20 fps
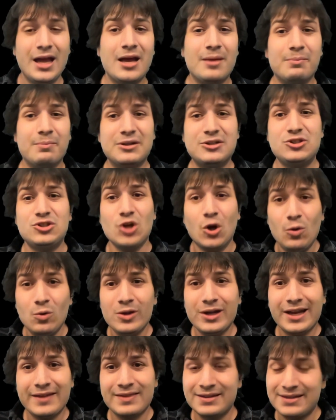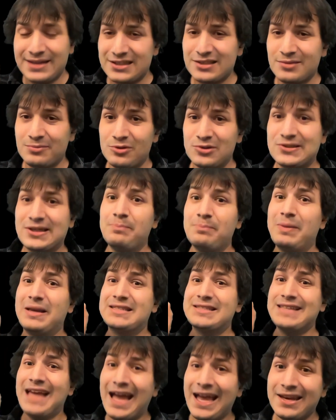but don't look at the decimals in base
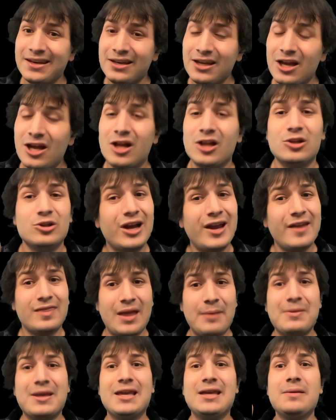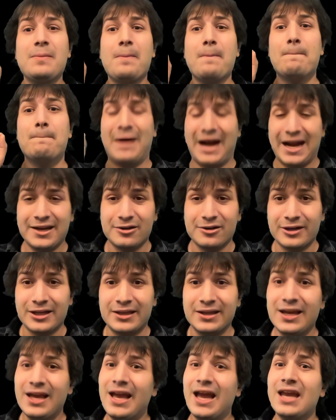10, look at them in binary.
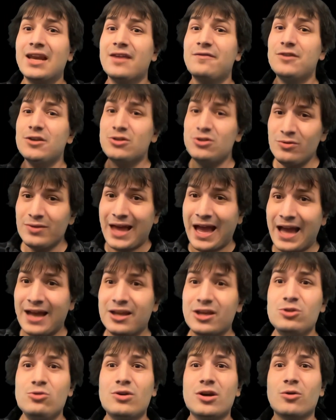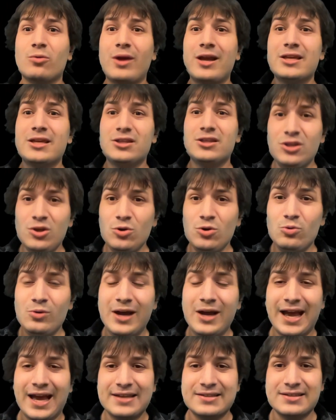And if you do that, you can write u
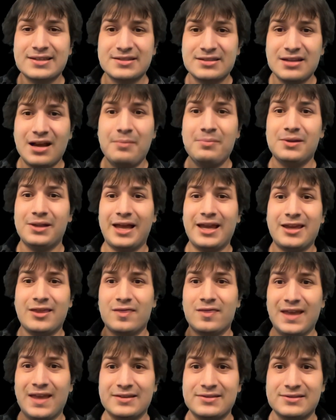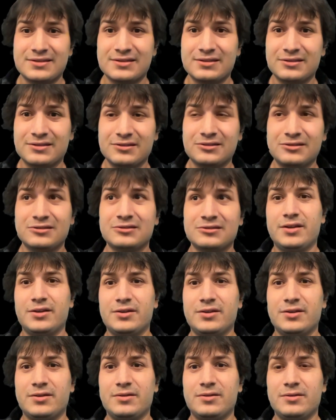as a sum like this.
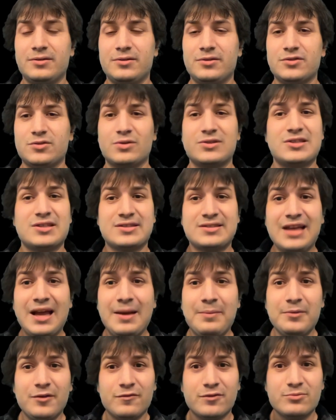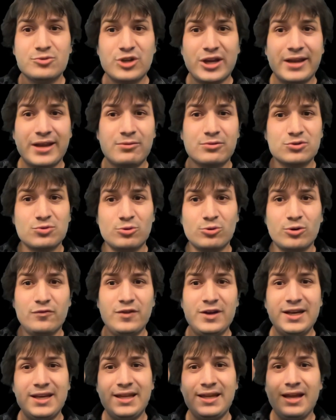So it's the sum from j equals 1 to
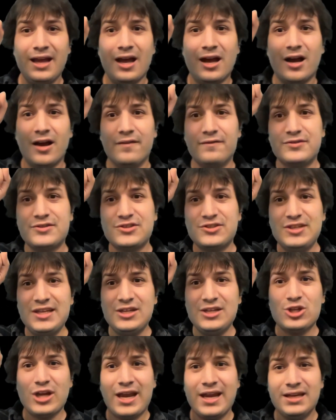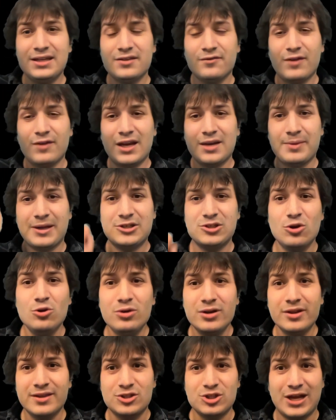infinity of cj divided by 2 to
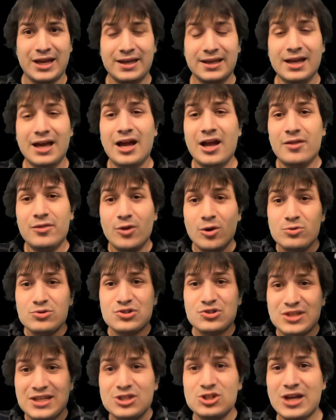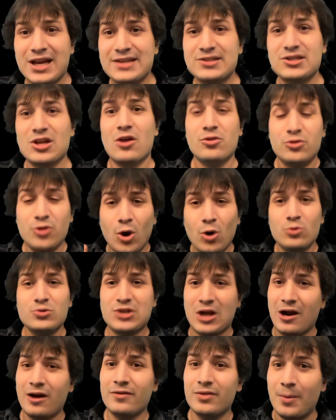the j. Those cj's, those
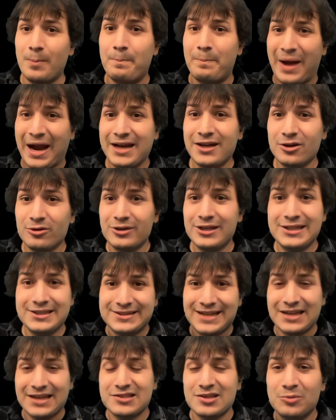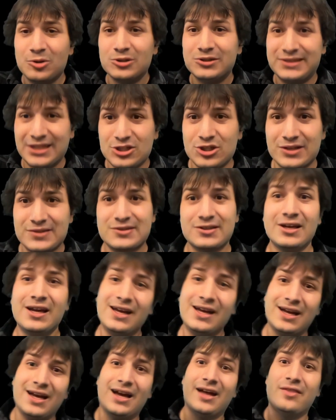are the binary decimal digits.
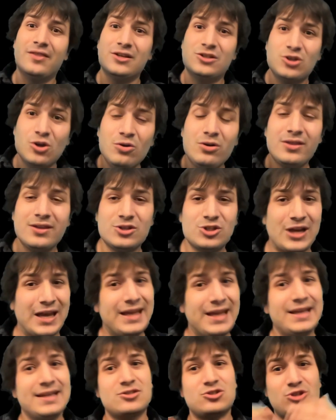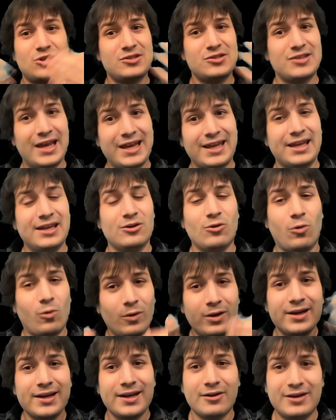The 2 to the j is just like in
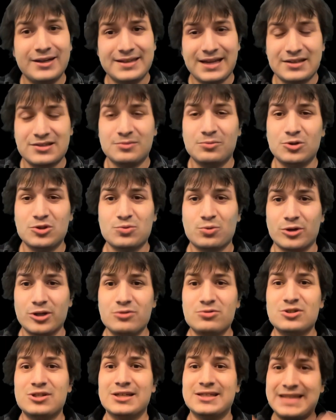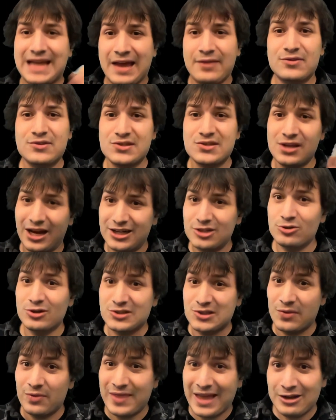ordinary decimals, we're used to tenths, hundredths,
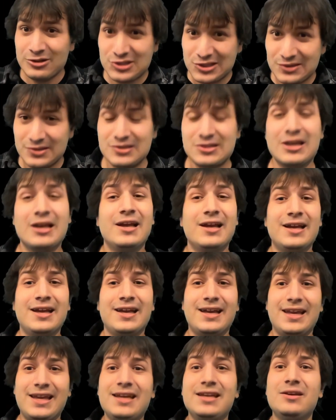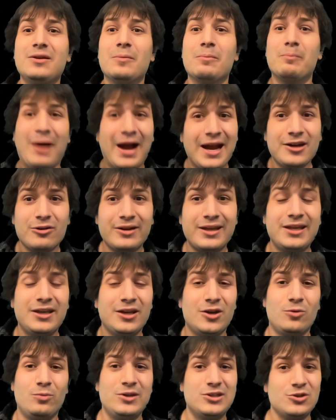and thousandths. In binary,
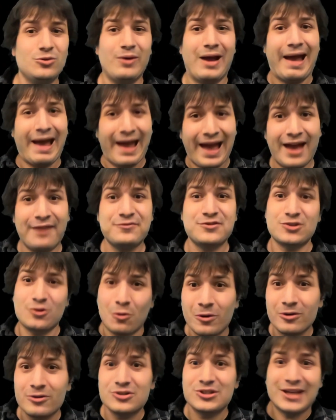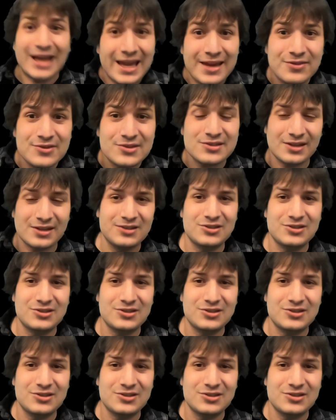we do halves, quarters, and eighths, and